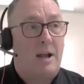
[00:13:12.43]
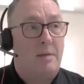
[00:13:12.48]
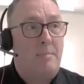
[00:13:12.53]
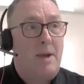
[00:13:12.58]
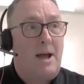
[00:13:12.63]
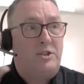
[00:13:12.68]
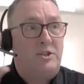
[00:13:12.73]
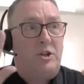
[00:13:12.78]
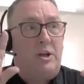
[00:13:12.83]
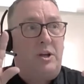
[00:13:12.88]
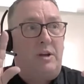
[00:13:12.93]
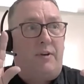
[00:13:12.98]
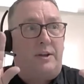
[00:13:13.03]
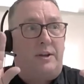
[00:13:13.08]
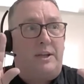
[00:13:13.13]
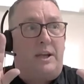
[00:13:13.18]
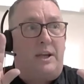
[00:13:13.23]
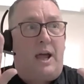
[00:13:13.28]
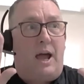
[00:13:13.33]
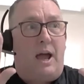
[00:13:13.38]
And imagine if I
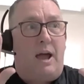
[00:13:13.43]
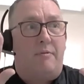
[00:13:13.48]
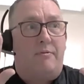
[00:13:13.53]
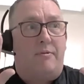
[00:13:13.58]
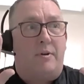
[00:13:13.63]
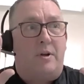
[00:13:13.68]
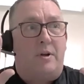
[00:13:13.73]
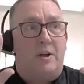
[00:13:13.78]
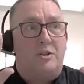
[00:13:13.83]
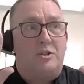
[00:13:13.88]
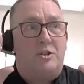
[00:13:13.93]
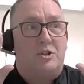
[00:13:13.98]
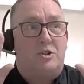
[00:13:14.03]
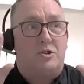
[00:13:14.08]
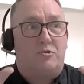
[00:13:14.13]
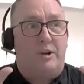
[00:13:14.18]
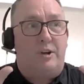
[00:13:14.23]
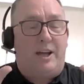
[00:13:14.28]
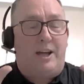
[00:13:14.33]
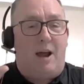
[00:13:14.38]
didn't have just
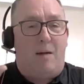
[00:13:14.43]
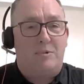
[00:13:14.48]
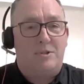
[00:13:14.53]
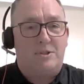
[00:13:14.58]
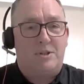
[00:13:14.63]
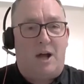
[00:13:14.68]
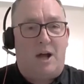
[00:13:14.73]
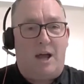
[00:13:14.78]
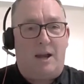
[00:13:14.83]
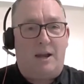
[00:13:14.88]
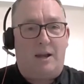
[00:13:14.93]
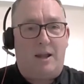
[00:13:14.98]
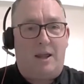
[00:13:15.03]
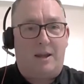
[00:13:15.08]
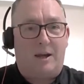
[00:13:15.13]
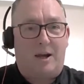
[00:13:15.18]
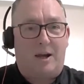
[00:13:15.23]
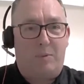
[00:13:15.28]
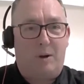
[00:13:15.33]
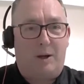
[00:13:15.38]
three cameras and I had
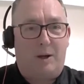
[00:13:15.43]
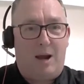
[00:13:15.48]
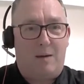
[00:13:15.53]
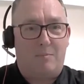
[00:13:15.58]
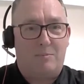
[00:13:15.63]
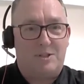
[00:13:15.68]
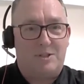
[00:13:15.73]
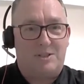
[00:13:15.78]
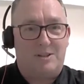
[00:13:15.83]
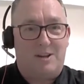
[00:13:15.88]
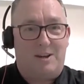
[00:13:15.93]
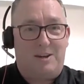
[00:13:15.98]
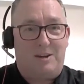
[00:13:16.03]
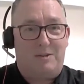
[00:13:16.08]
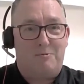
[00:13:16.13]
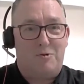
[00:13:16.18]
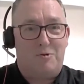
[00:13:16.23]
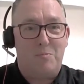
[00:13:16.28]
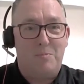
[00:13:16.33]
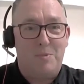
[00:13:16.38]
another couple of cameras in
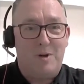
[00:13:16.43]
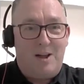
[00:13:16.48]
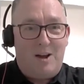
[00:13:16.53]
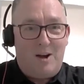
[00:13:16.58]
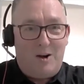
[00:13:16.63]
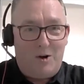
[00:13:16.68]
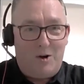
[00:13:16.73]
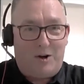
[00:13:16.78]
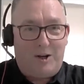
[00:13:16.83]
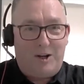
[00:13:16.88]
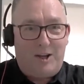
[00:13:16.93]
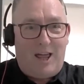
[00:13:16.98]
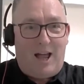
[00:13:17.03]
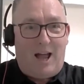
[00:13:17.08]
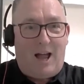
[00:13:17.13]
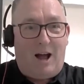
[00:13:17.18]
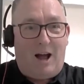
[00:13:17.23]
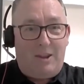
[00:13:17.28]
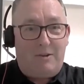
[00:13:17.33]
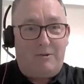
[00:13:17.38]
the room looking at
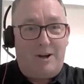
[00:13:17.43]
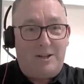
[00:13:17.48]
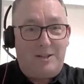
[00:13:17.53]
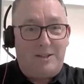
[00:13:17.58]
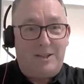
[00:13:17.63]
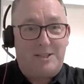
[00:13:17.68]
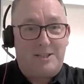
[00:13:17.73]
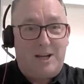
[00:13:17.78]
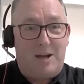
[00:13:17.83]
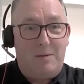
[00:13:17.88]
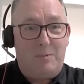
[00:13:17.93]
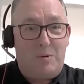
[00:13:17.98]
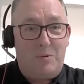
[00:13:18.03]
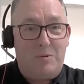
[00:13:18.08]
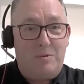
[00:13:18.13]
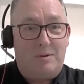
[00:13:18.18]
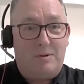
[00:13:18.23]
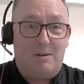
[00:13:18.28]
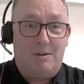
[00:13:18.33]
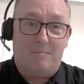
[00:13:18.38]
the other end of the
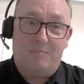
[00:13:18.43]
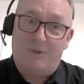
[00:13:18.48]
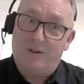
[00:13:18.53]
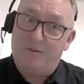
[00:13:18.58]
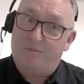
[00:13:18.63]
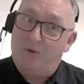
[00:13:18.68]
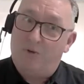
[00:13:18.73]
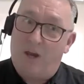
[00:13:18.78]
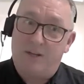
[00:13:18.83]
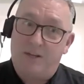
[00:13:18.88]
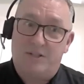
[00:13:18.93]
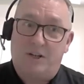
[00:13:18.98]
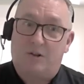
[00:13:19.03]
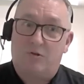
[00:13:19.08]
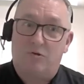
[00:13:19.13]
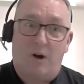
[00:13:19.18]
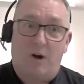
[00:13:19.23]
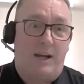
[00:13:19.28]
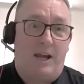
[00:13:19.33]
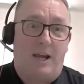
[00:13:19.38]
table. It's a
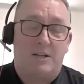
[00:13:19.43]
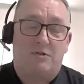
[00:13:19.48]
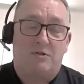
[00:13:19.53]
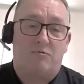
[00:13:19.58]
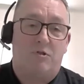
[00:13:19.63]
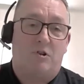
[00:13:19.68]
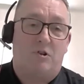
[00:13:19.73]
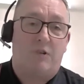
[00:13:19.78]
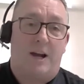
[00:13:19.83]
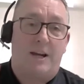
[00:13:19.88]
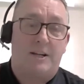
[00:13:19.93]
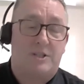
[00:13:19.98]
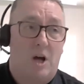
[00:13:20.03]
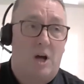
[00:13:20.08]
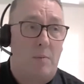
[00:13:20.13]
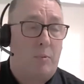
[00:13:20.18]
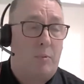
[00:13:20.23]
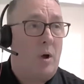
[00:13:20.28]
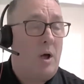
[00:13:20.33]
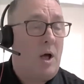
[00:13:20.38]
great, it's a great
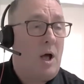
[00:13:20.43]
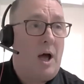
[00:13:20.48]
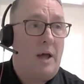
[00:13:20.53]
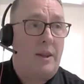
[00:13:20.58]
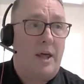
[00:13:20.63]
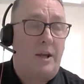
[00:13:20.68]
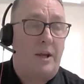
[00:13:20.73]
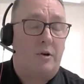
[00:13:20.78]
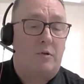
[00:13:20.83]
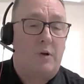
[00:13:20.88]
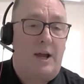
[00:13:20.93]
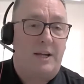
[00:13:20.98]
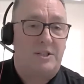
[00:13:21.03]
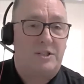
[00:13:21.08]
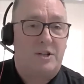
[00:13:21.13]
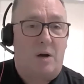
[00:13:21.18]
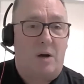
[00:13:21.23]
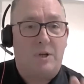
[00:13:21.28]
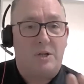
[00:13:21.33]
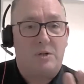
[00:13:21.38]
example. Another great
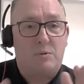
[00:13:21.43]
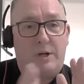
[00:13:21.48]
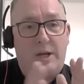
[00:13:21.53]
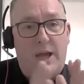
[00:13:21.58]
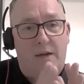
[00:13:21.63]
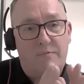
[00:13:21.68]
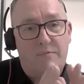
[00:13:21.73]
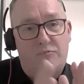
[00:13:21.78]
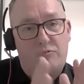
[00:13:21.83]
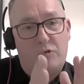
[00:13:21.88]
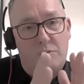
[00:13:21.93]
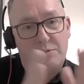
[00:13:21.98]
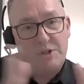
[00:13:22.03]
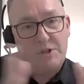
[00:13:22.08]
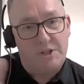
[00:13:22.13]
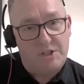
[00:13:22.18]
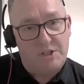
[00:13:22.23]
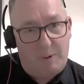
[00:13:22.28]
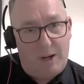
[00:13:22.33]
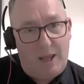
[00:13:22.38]
example is we have rooms
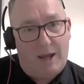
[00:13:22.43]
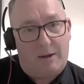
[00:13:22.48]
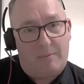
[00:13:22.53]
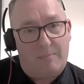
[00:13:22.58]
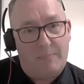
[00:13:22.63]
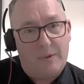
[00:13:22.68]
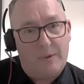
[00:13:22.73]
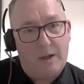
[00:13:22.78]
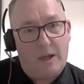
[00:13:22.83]
that split.